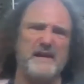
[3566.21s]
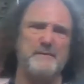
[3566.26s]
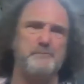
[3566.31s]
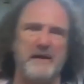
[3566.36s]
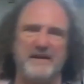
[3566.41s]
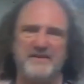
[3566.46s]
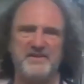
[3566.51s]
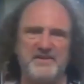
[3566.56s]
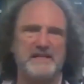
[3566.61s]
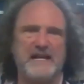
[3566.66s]
And
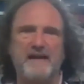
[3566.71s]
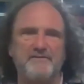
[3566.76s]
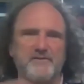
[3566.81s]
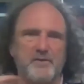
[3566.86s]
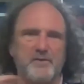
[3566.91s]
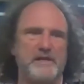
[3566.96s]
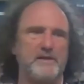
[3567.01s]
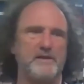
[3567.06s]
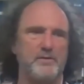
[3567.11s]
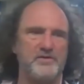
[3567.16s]
basically
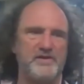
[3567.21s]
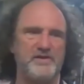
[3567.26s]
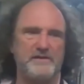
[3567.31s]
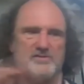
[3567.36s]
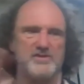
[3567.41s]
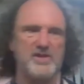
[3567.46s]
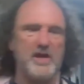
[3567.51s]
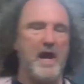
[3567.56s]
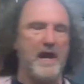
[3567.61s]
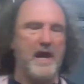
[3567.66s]
after we use
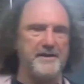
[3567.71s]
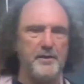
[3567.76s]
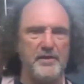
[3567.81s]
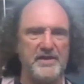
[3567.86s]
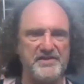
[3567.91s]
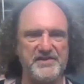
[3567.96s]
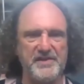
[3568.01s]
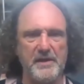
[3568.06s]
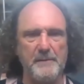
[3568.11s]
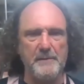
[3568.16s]
it, I know
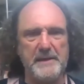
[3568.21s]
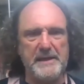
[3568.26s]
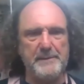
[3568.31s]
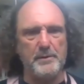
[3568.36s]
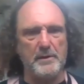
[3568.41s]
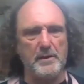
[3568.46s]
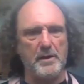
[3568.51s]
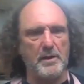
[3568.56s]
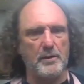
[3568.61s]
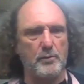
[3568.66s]
that some
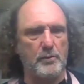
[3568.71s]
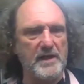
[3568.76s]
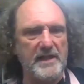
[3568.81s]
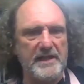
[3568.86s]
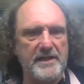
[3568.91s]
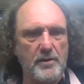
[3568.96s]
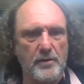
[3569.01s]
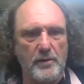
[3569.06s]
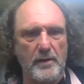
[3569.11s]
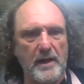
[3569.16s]
people are
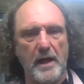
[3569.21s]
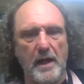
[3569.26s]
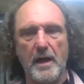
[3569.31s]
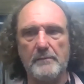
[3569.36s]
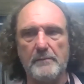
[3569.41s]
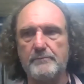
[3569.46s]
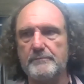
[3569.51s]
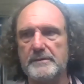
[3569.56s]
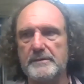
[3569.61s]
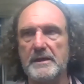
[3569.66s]
really,
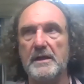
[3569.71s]
a